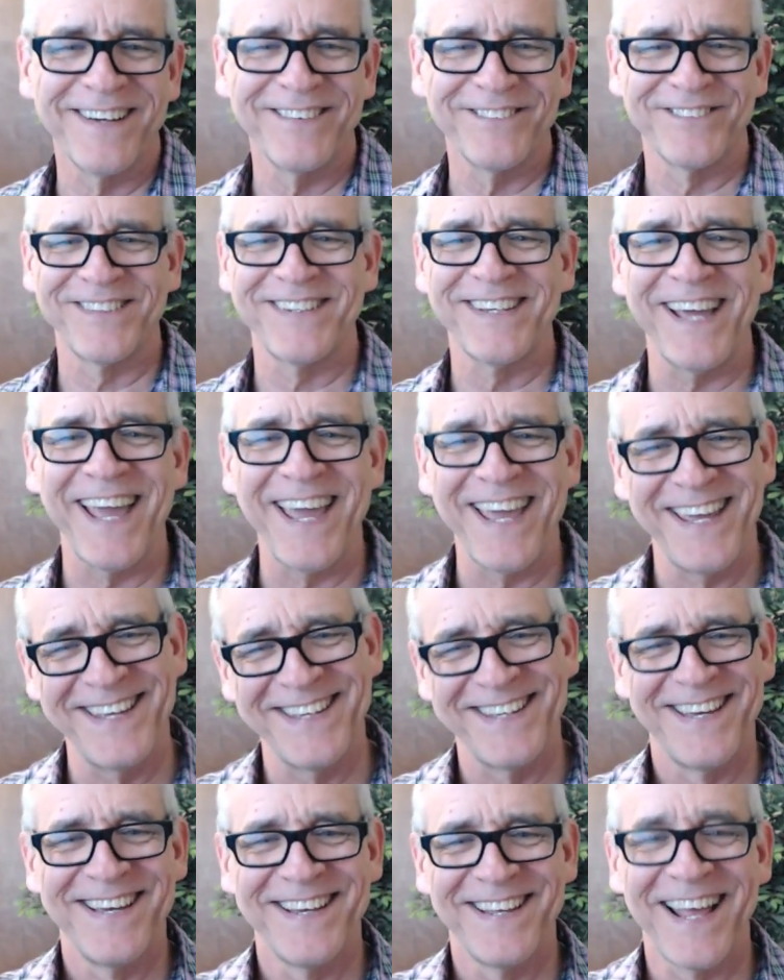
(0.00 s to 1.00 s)
okay,
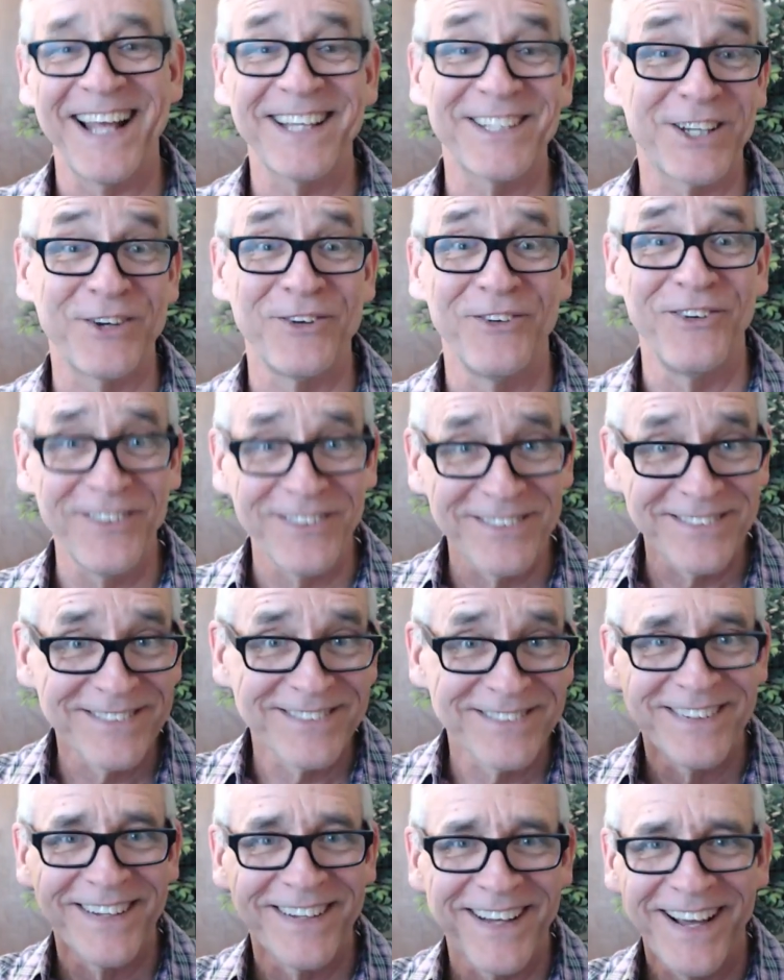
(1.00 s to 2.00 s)
that's cool.
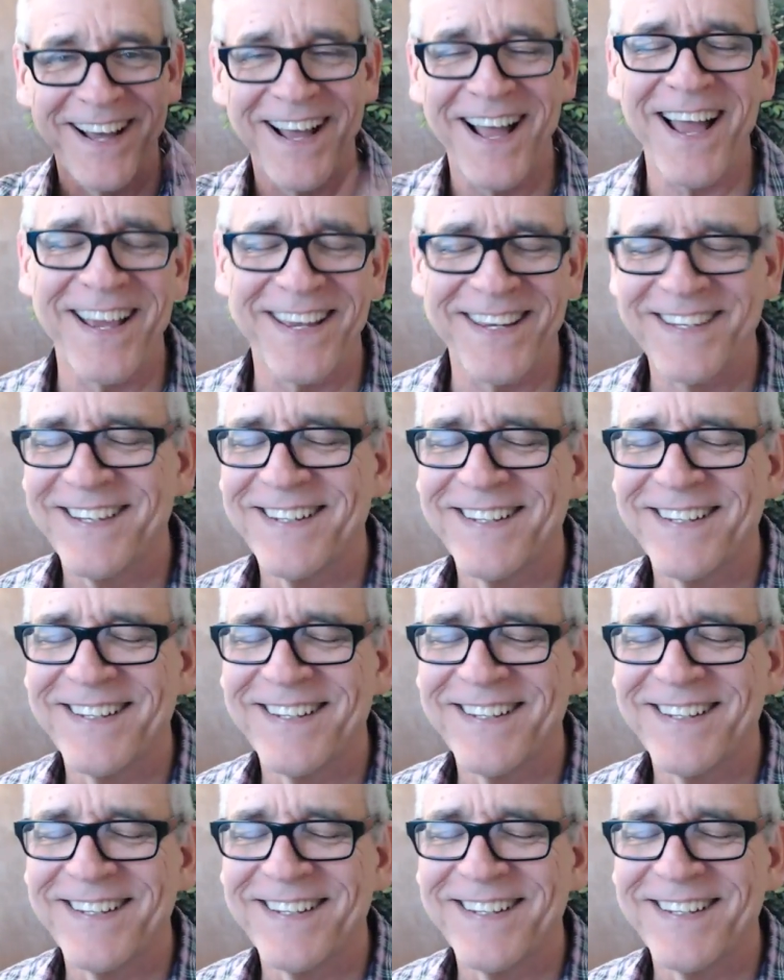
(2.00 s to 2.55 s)
Hi.